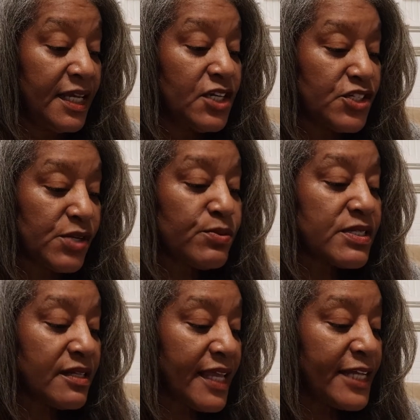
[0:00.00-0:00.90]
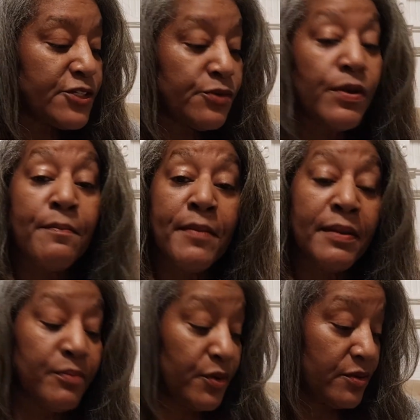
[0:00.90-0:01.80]
She was glad she
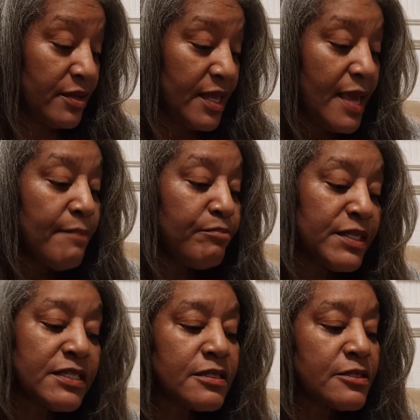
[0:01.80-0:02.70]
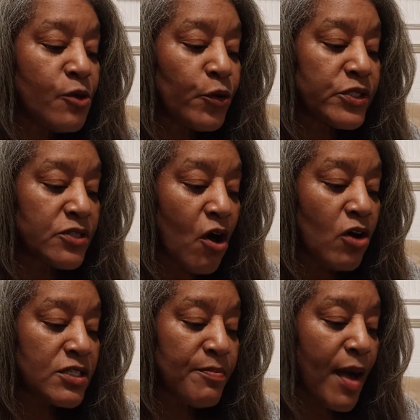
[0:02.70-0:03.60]
remembered. Mrs. Logan
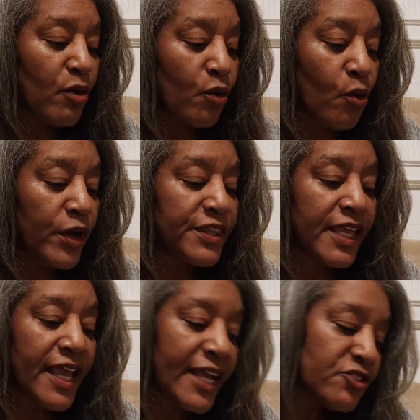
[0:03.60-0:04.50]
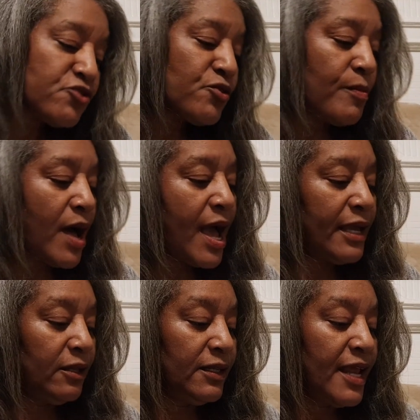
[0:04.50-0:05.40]
talked about going the extra
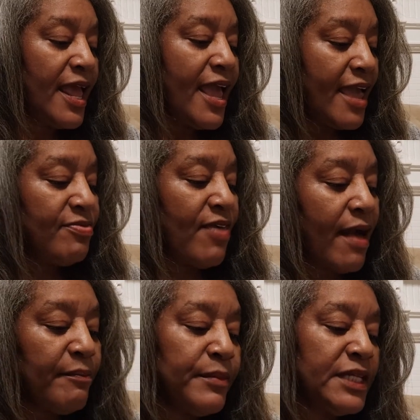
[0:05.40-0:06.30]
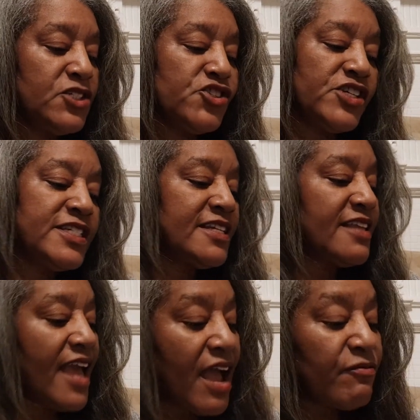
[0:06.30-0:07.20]
mile, and that meant she did
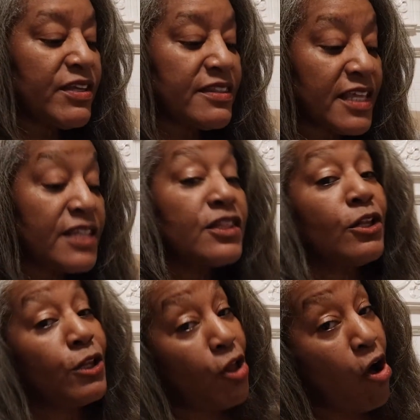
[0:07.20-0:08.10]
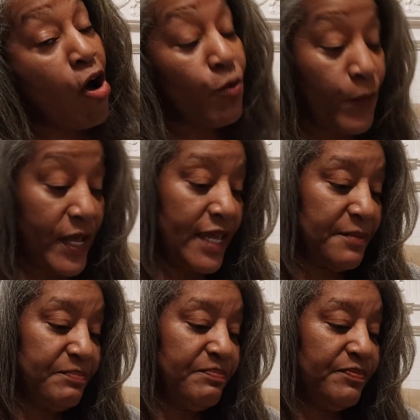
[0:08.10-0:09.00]
everything the long way.